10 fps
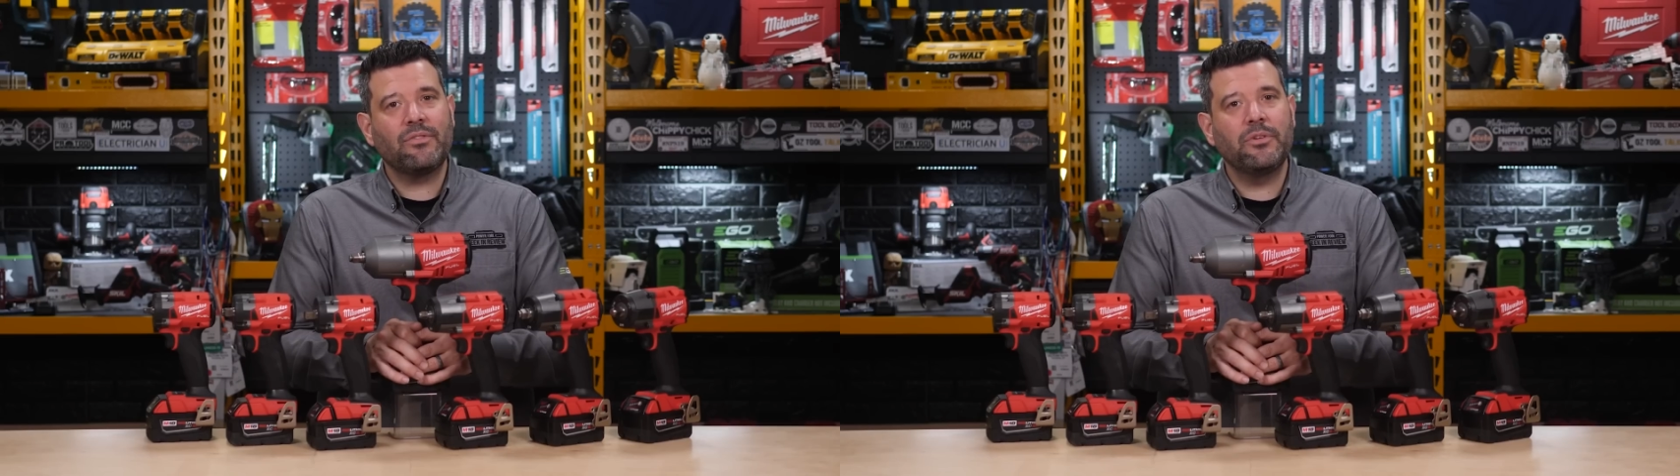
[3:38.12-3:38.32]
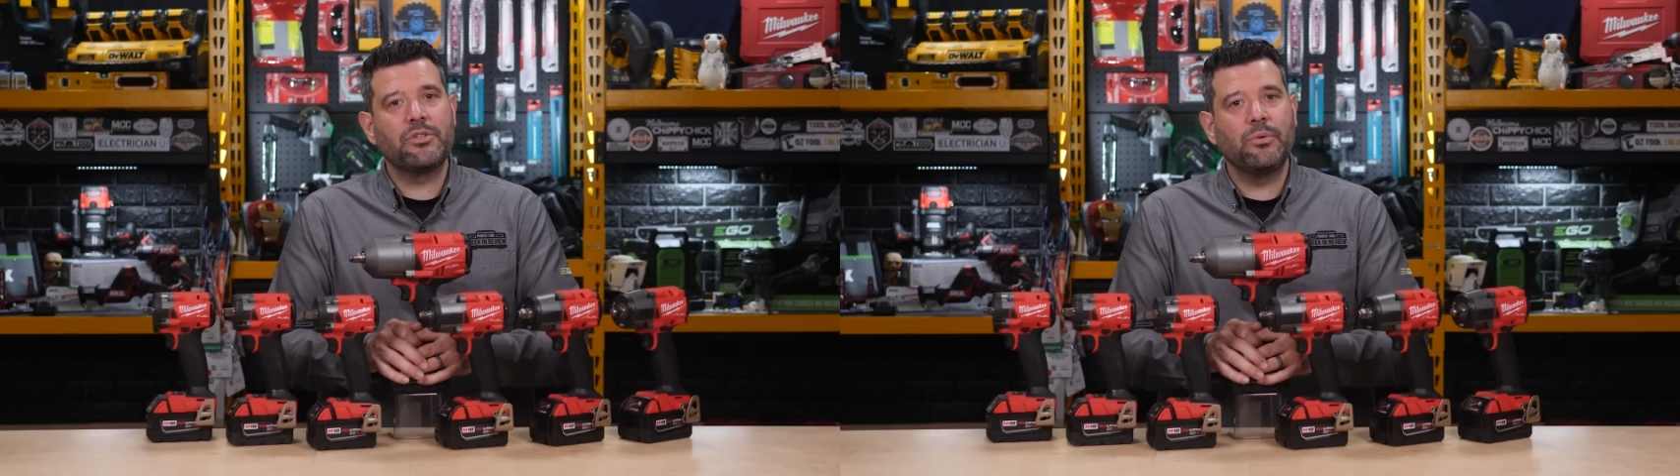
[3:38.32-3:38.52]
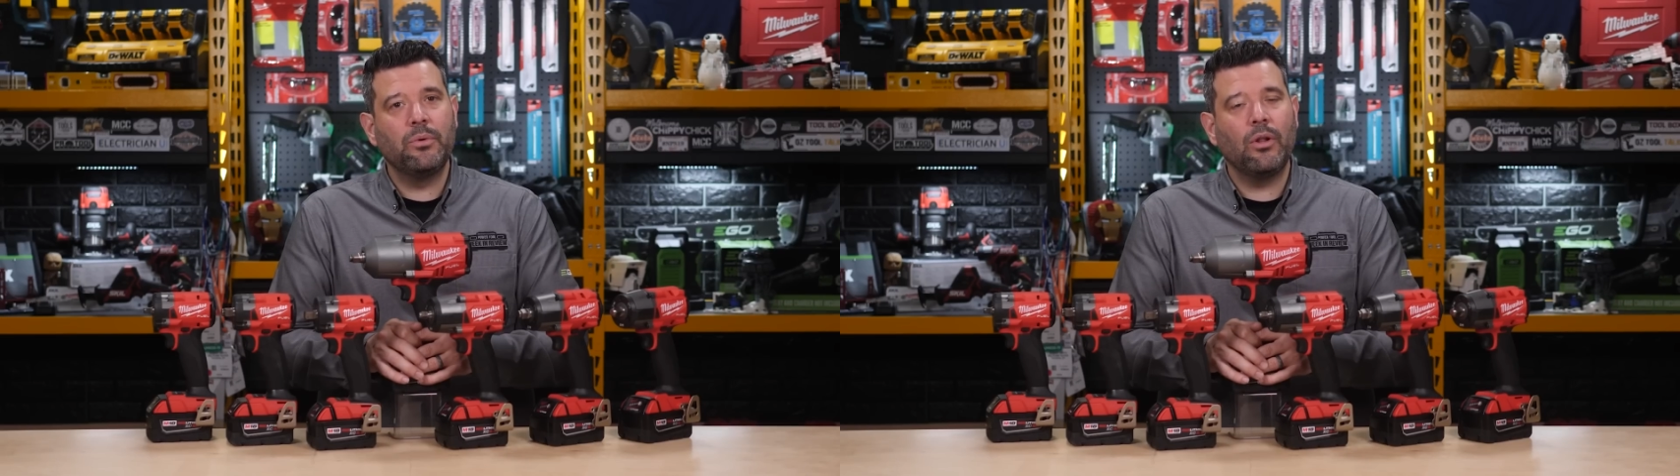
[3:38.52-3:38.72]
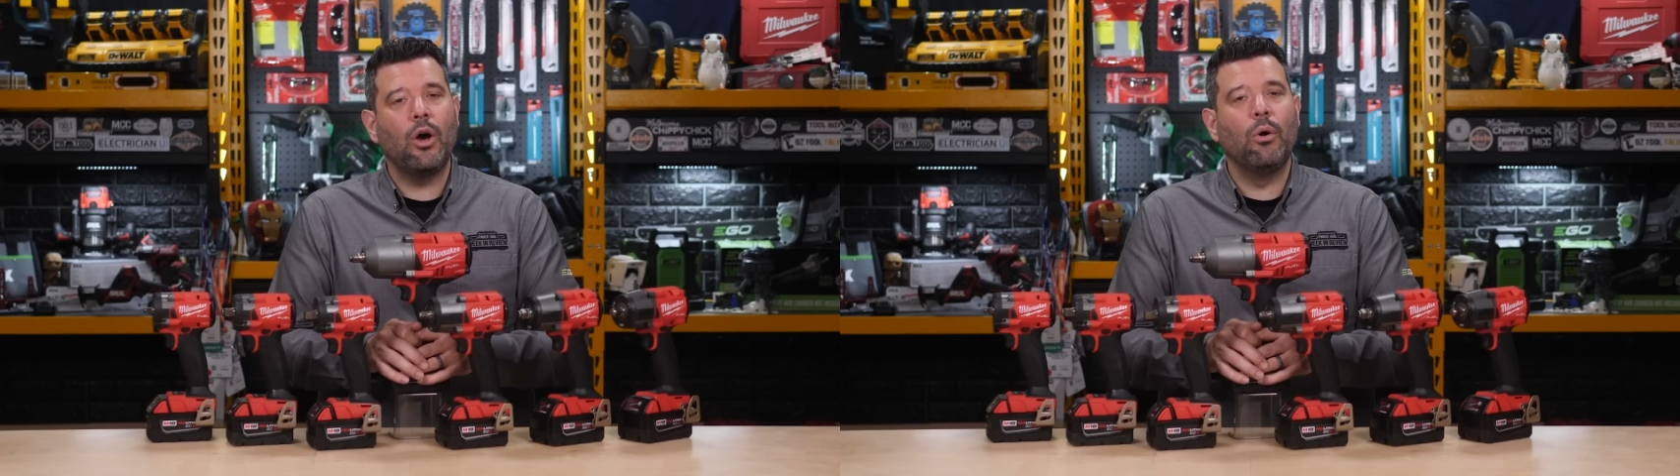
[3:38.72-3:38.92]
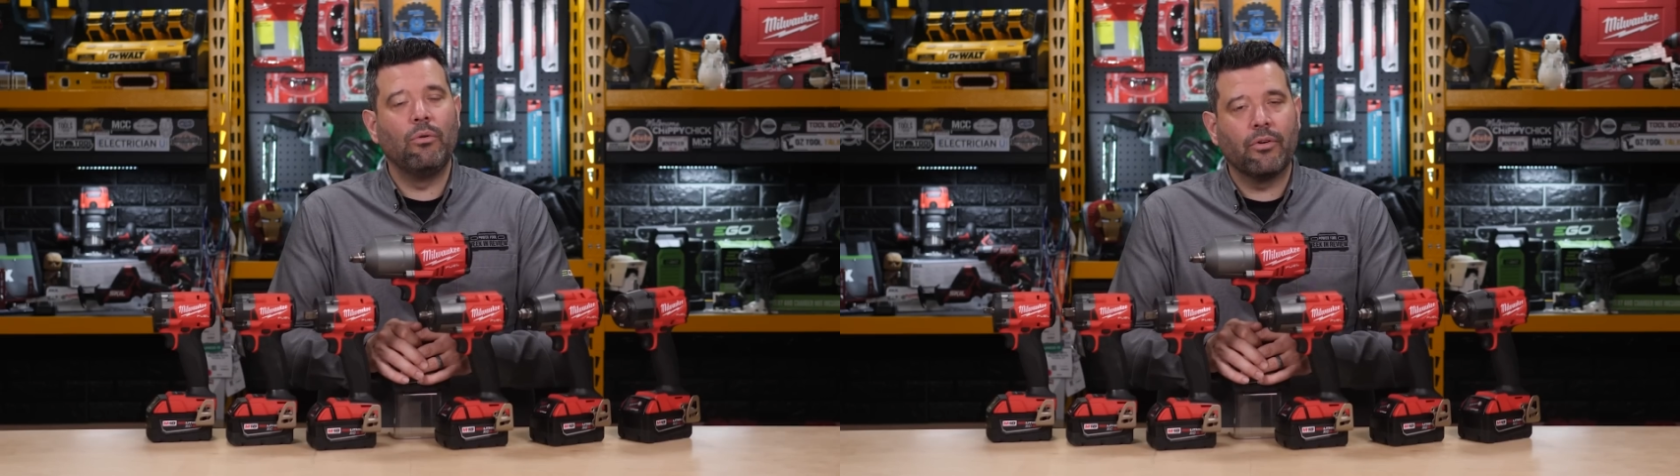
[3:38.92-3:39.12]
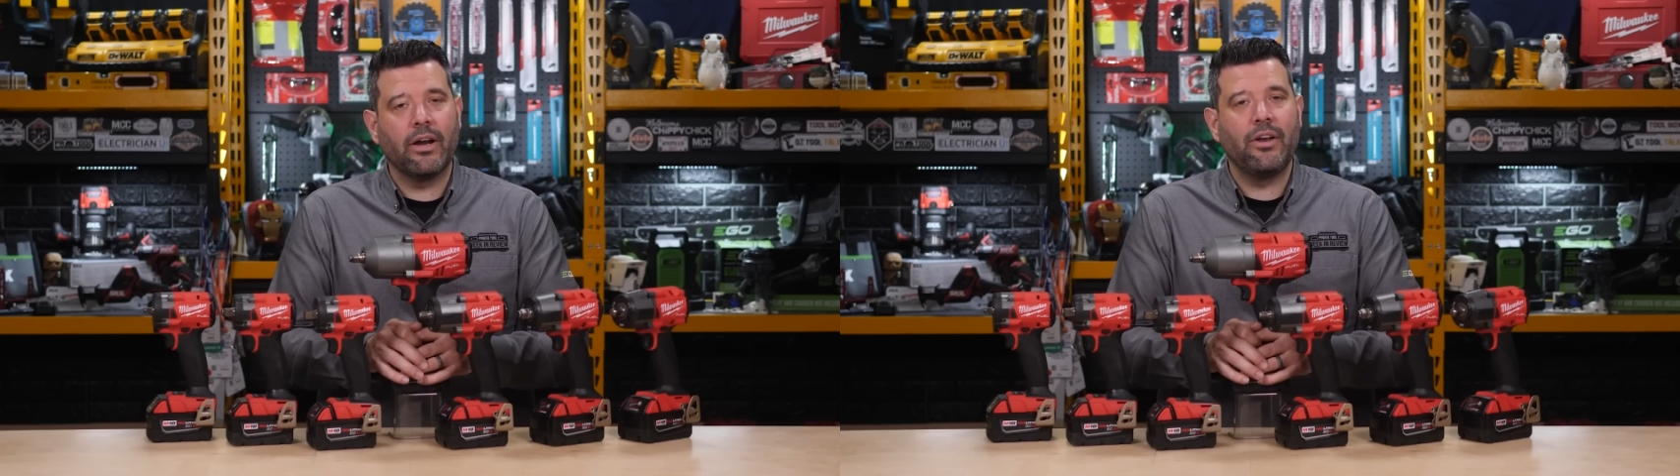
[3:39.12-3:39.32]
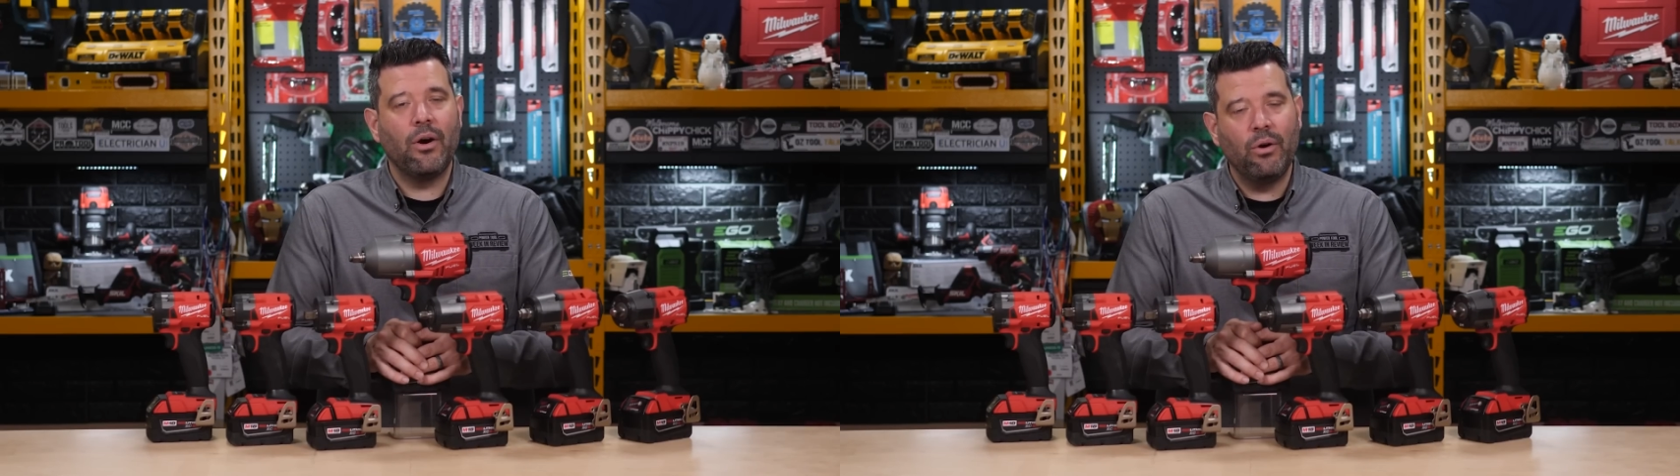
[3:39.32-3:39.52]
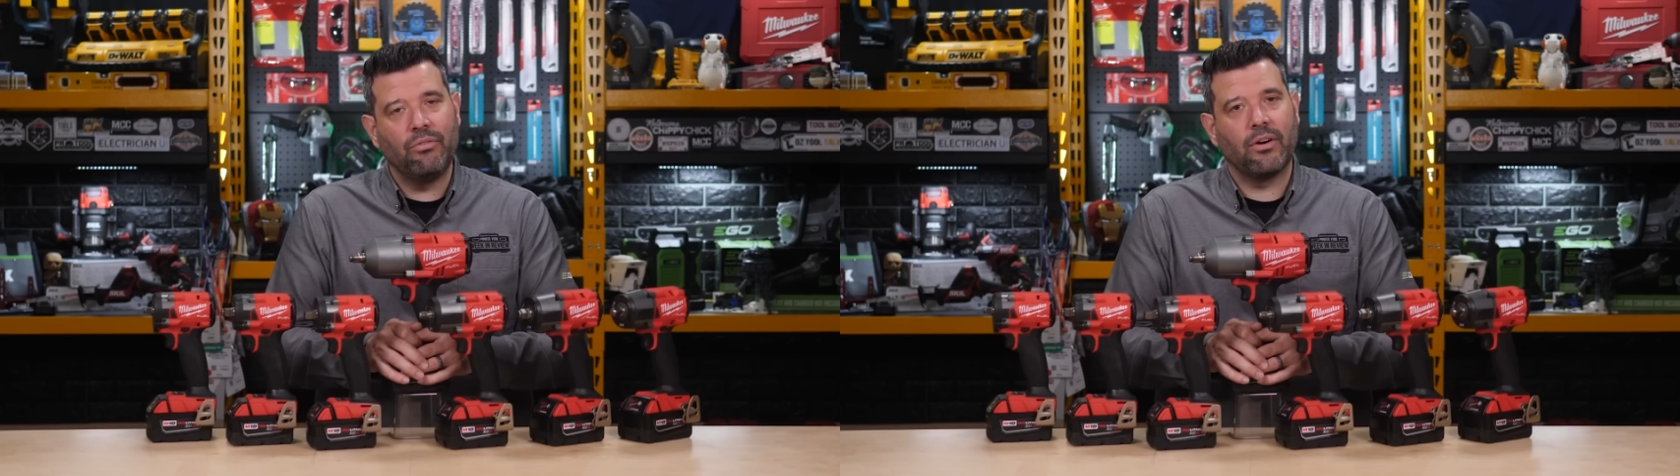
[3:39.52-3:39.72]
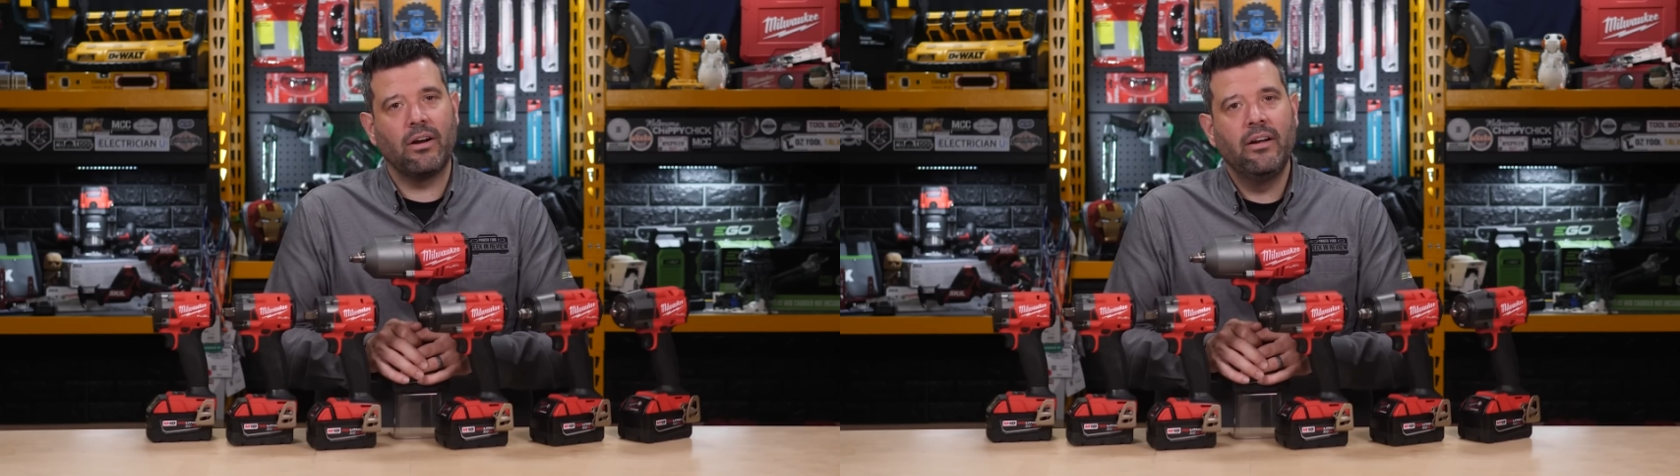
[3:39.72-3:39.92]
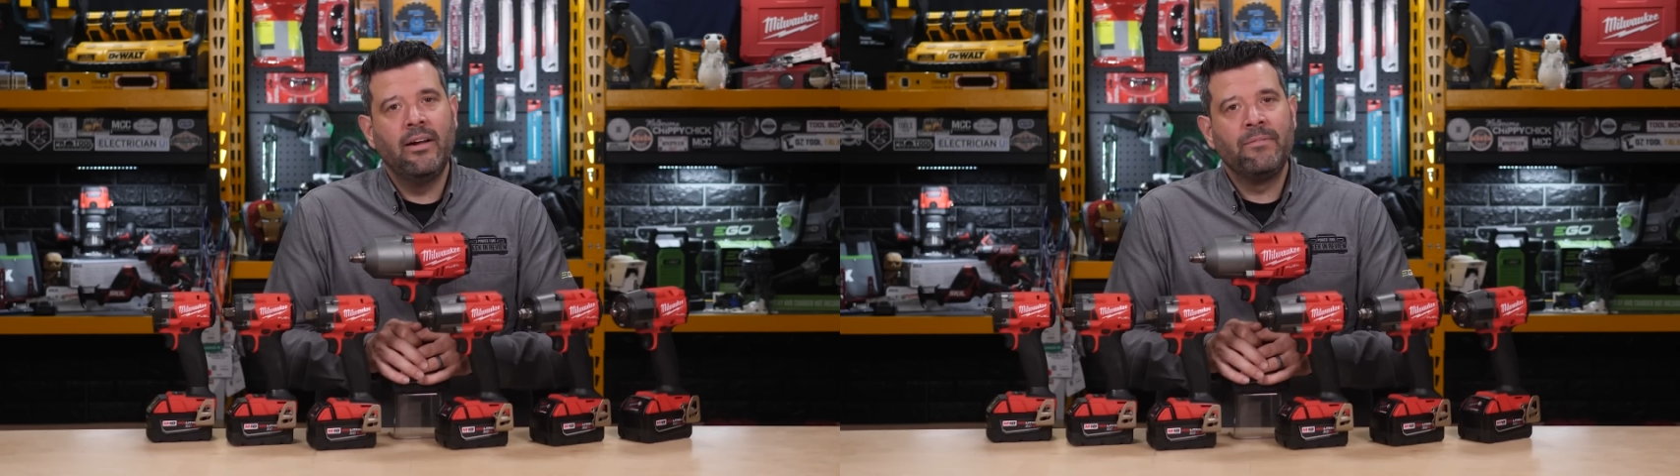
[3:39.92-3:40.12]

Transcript: from the tool over and over.